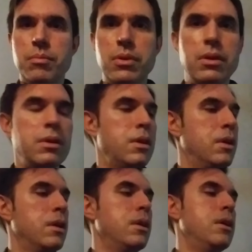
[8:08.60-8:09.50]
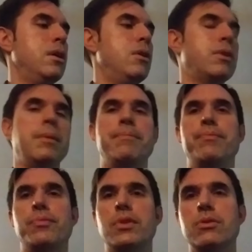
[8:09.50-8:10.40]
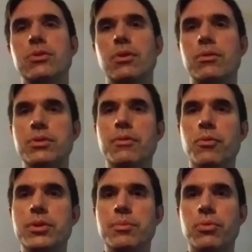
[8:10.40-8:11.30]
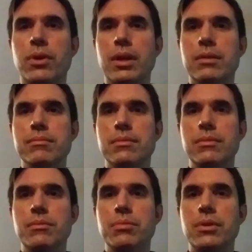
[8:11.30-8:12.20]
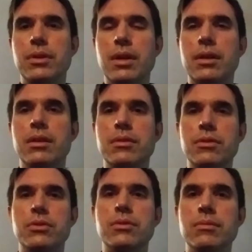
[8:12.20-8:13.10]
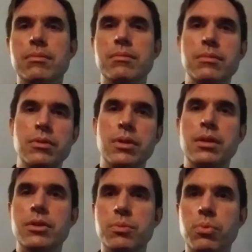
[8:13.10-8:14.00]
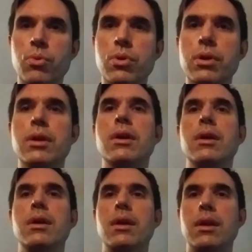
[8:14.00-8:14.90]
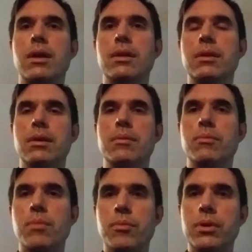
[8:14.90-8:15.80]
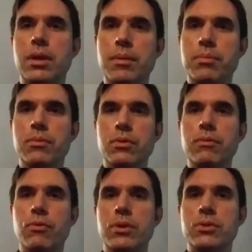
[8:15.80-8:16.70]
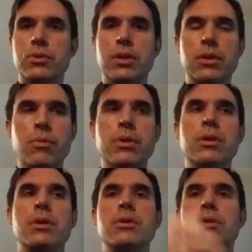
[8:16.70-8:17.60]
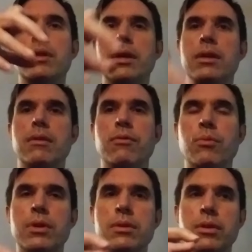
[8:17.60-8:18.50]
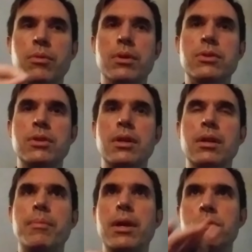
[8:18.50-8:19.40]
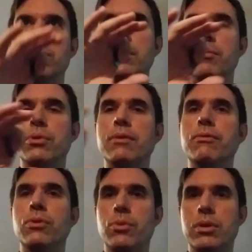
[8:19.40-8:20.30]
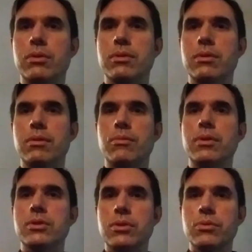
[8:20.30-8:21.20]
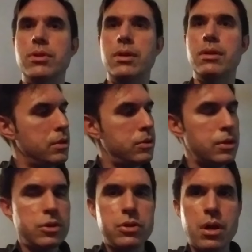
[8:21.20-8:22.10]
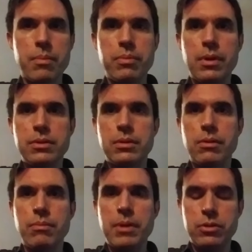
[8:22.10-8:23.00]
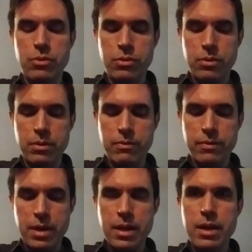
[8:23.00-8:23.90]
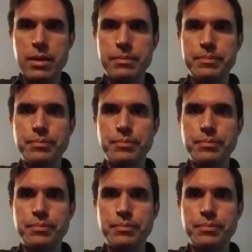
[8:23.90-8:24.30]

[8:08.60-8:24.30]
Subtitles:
B. Okay, so there's different ways of playing it, but you gotta you can explore, and remember to keep good voice leading. You don't want to, like, if you want to see it on a page looking pretty fluid when it's notated. C sharp, that's the major third of A.